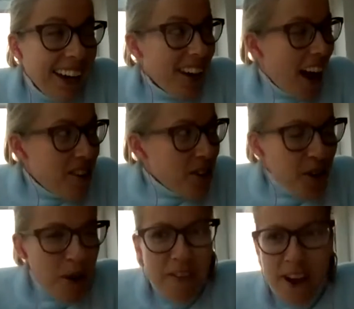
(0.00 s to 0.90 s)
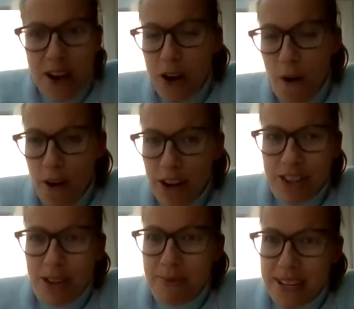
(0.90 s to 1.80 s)
don't know if it
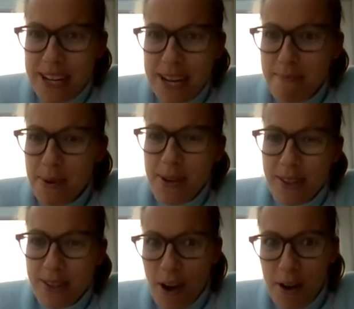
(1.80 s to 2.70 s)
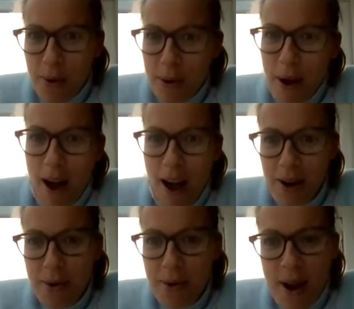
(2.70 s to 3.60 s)
encouraged them to keep putting us on. We were
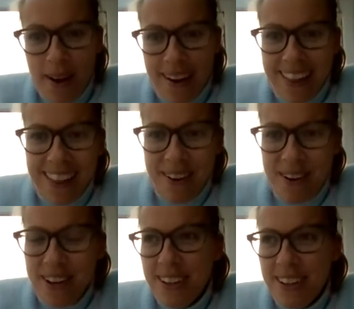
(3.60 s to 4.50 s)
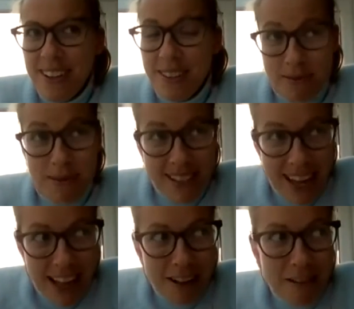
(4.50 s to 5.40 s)
hard work. There was
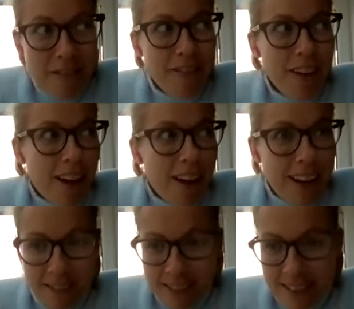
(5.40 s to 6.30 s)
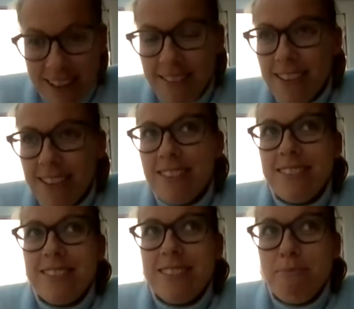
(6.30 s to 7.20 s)
myself, Nathan
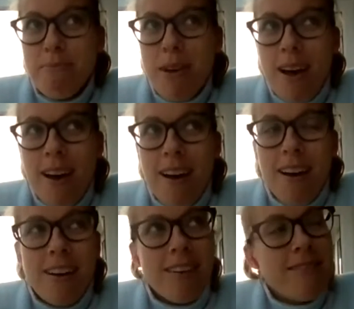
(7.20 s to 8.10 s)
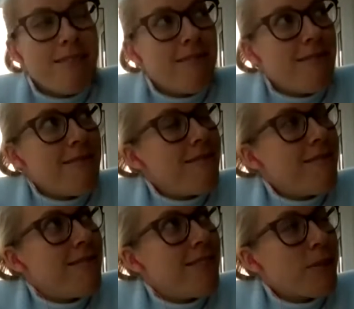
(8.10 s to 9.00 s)
Stevens, there
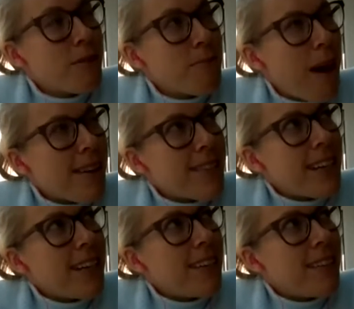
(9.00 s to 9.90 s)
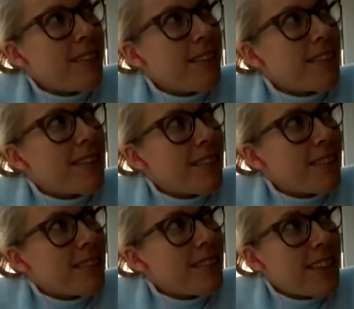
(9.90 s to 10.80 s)
was Martine, and there was
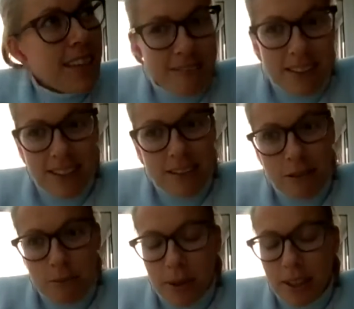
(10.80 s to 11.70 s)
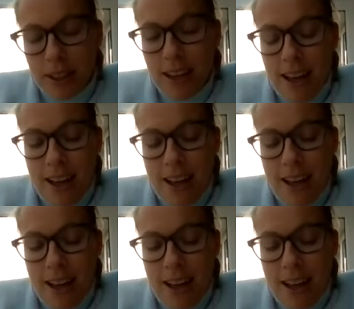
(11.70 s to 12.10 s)
David, a footballer.